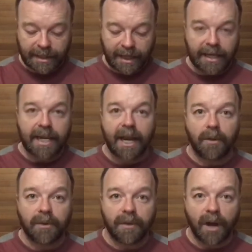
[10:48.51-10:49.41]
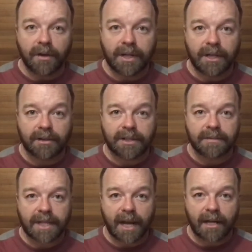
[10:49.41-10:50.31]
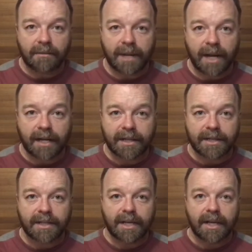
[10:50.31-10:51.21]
And now we've honed in on some target markets.